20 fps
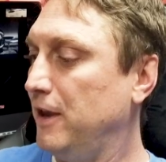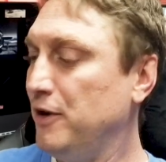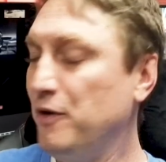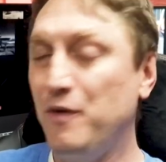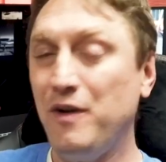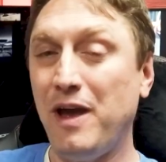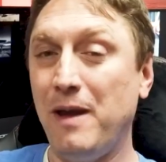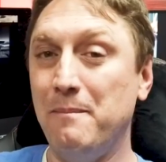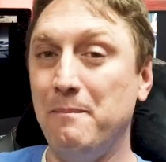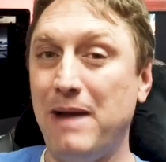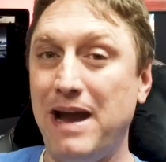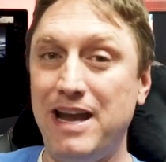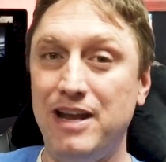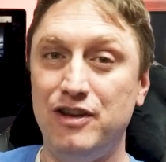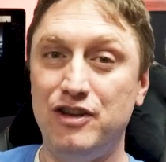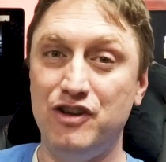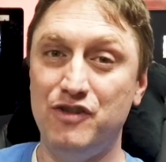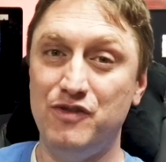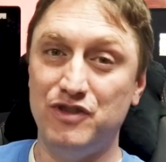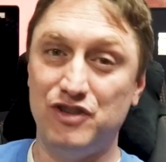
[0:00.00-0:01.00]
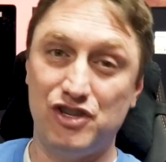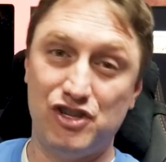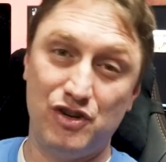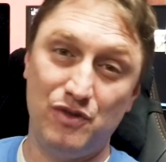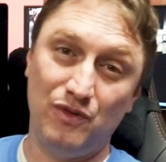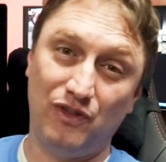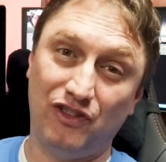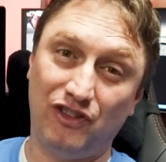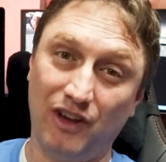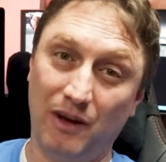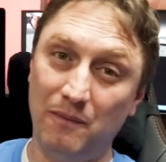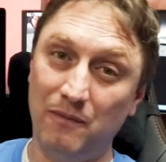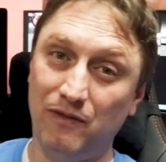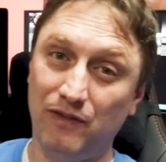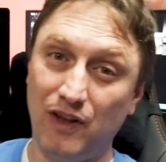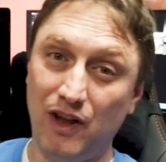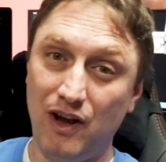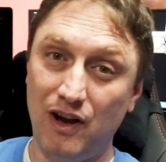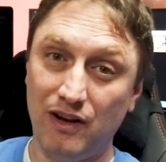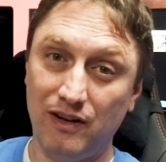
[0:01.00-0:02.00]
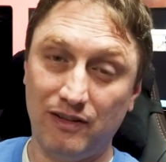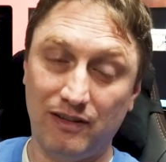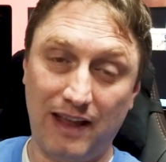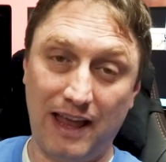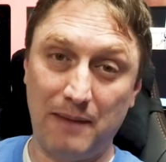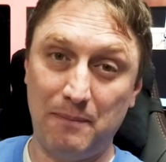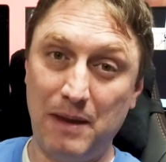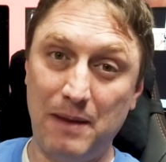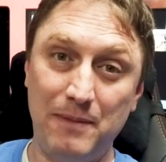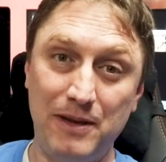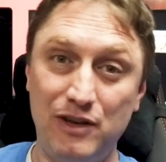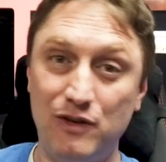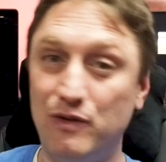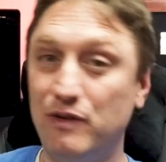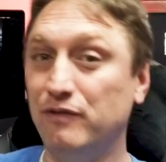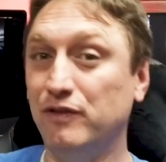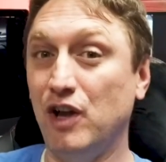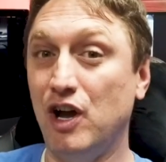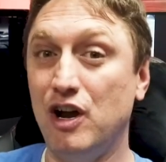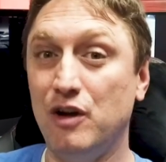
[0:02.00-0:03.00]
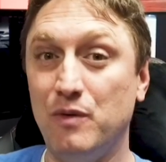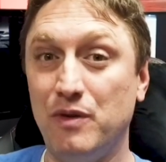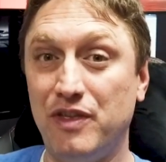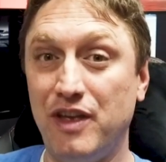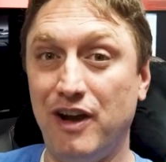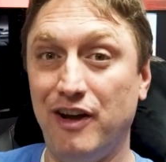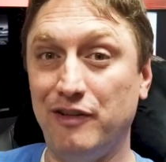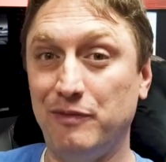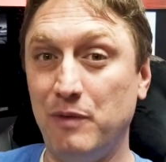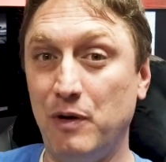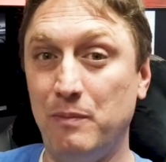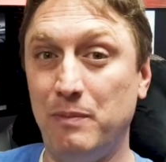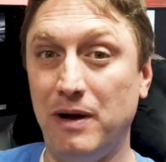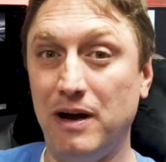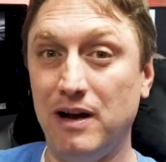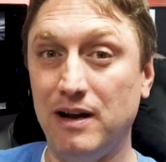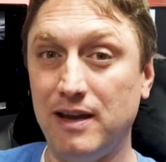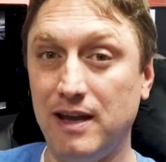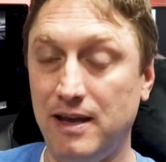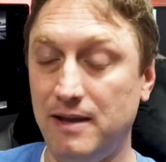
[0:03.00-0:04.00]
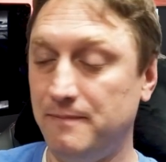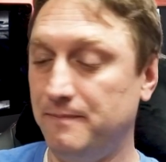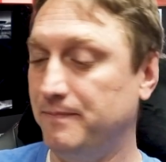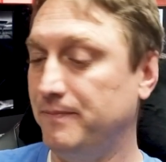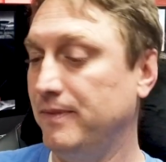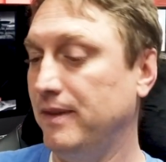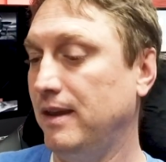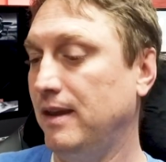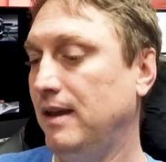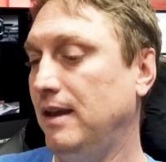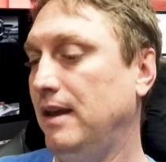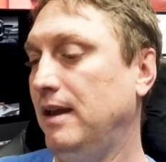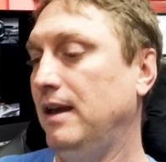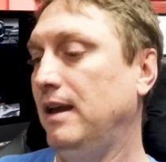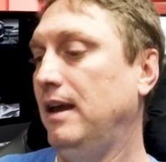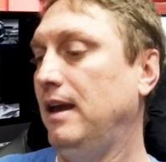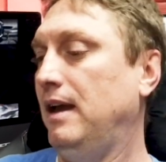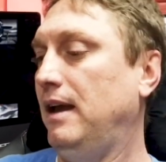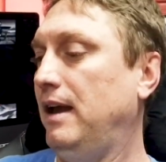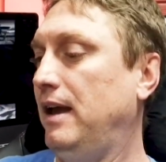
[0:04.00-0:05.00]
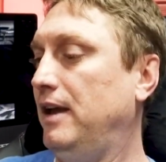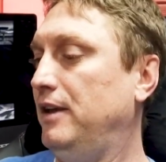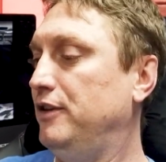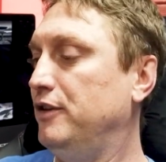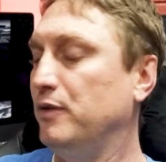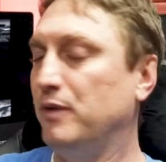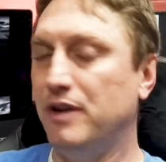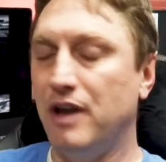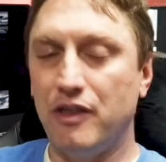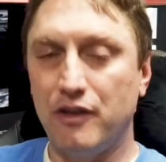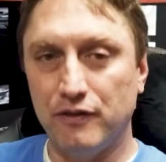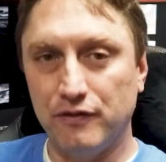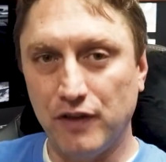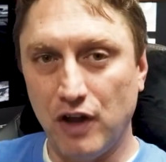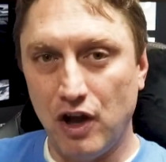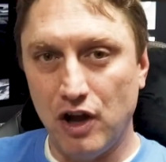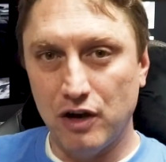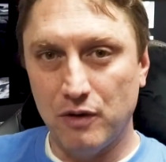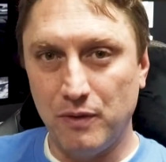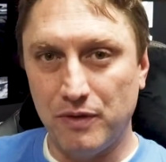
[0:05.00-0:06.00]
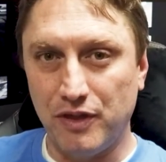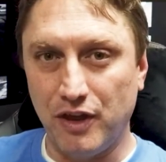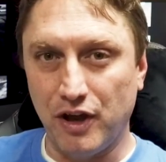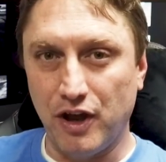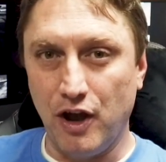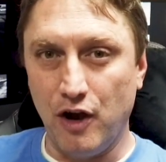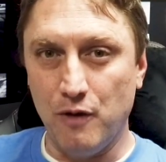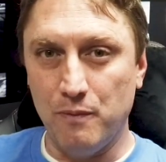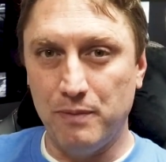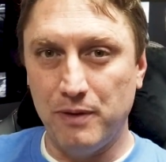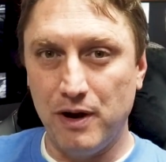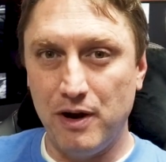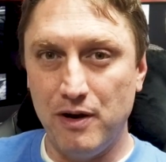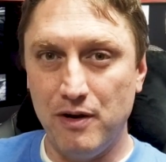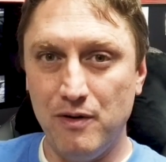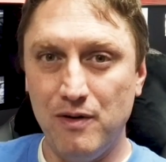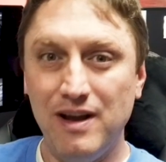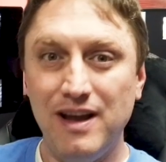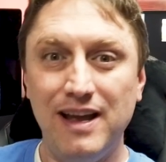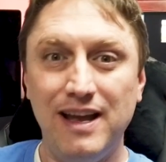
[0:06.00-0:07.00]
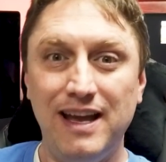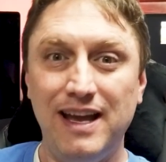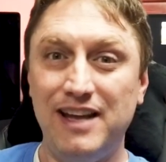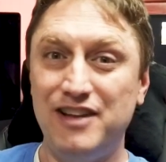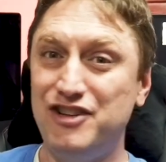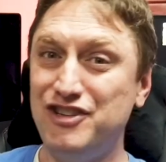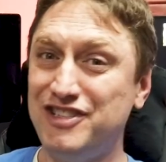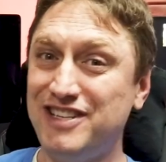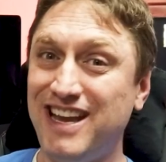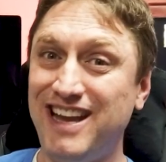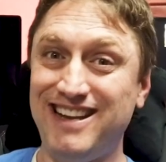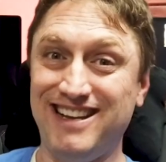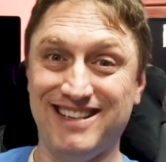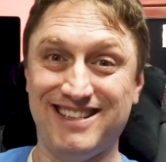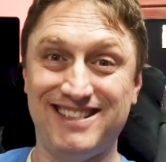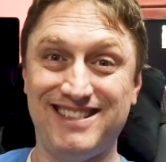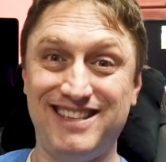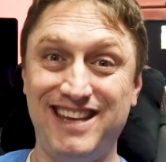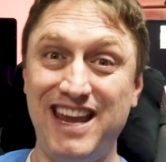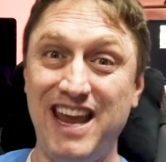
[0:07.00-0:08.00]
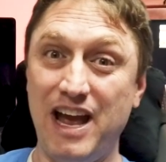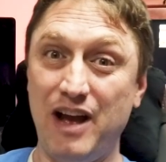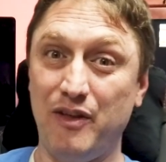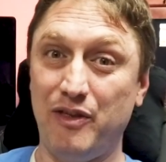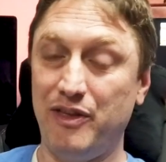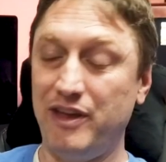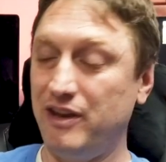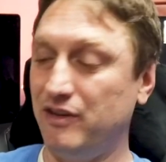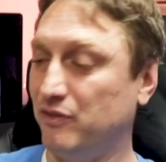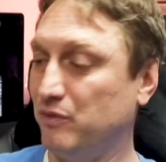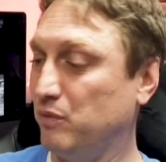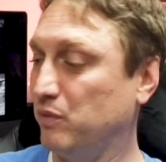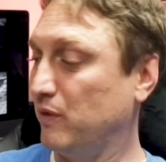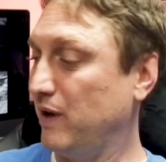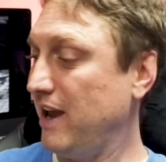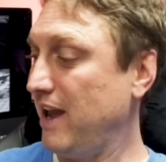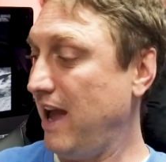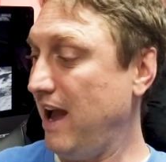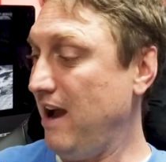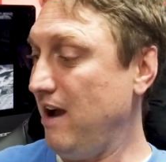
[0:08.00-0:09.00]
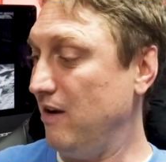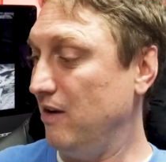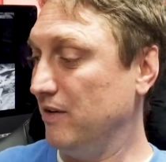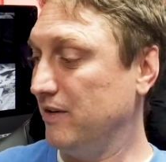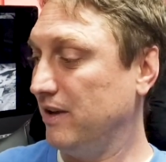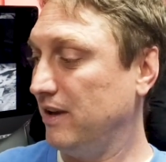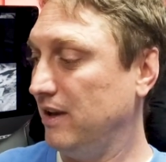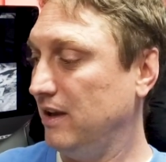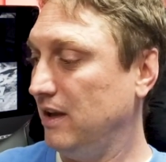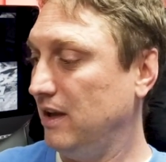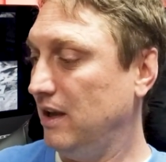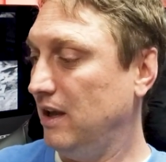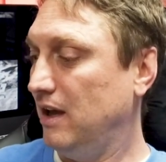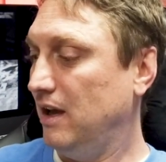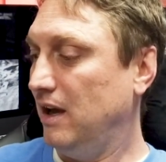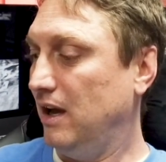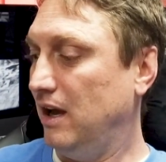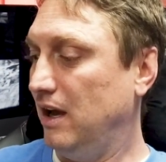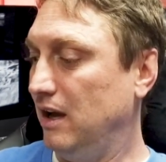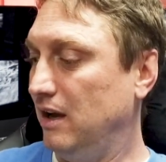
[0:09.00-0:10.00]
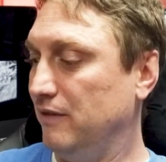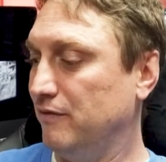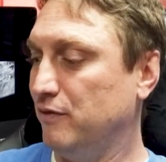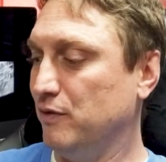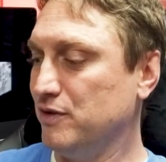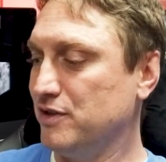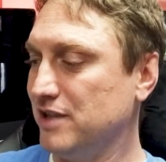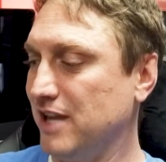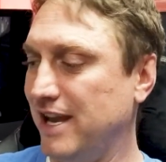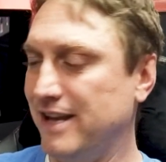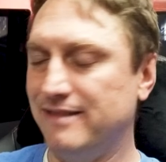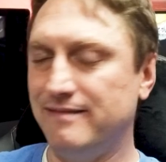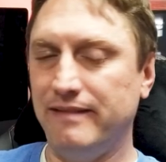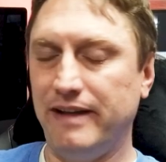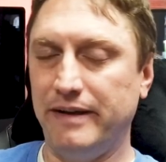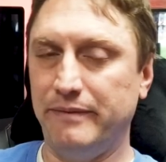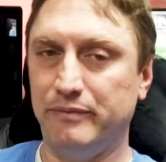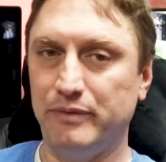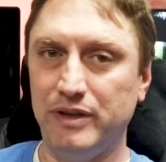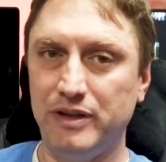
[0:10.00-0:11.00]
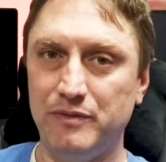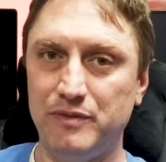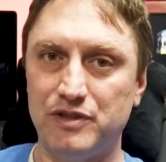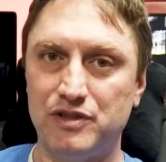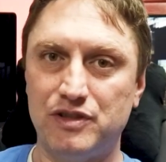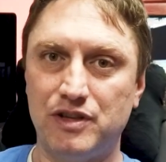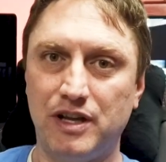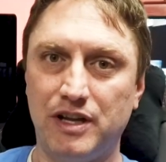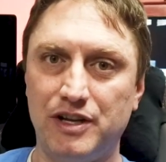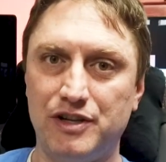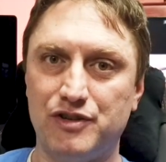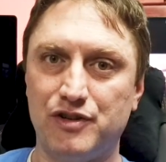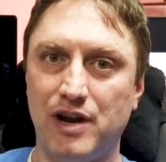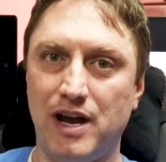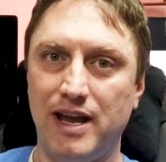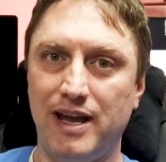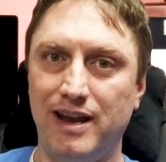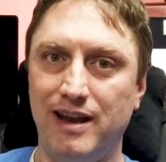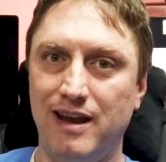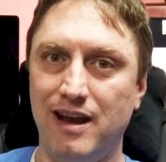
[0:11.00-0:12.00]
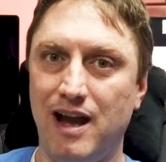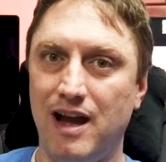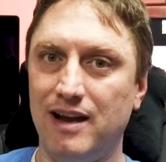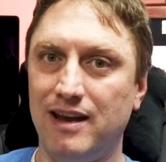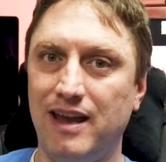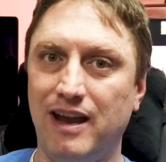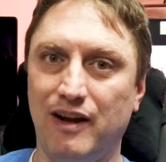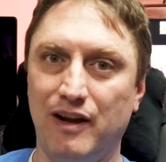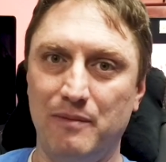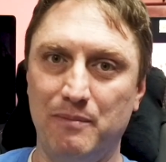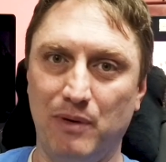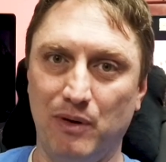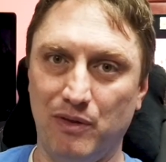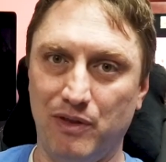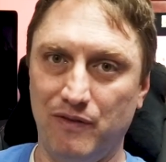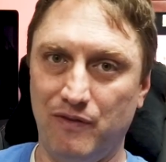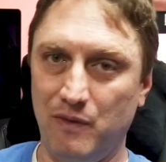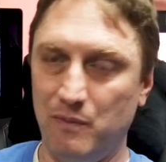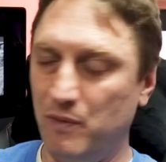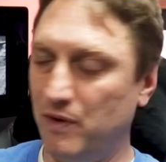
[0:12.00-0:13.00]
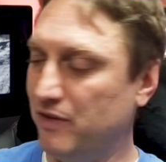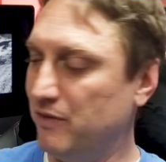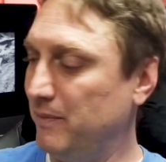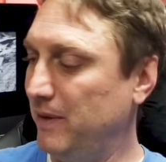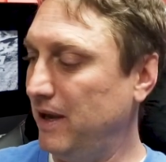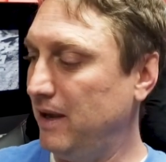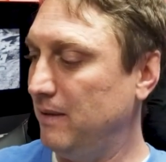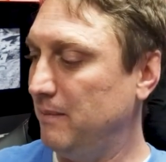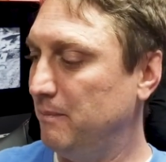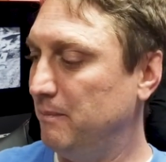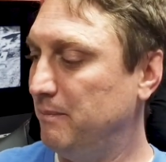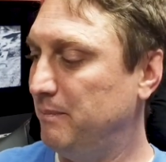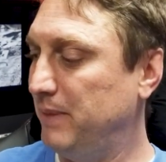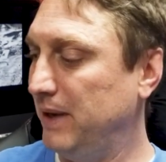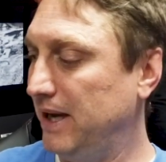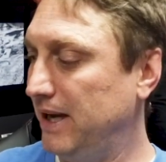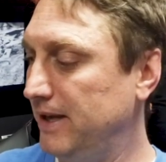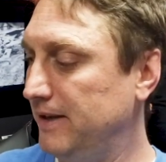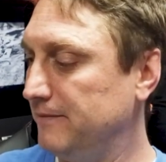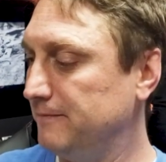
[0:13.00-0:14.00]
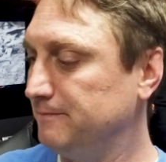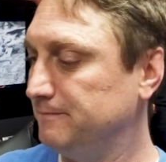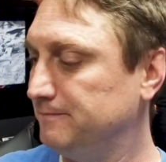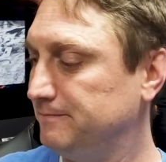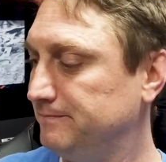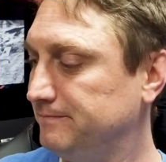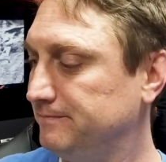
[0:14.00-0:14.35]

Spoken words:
You know what I might do is shoot some vlogs, like maybe do a vlog with the Osmo Pocket and do another vlog with the GoPro and just kind of see how things ring out. Unfortunately, I really was going to try and not carry both of them with me, but